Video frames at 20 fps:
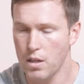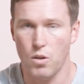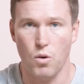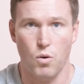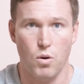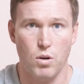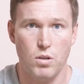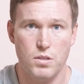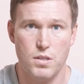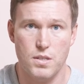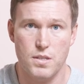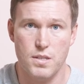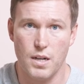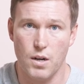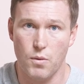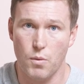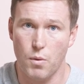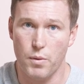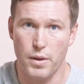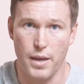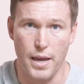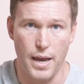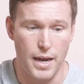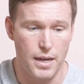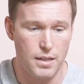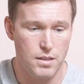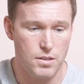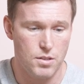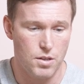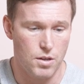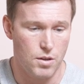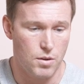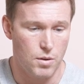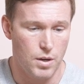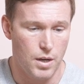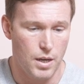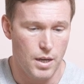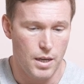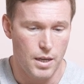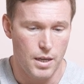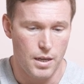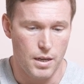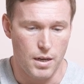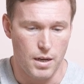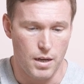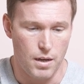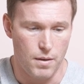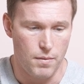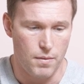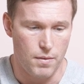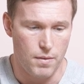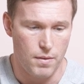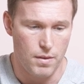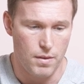laurels and sit on what we had. So the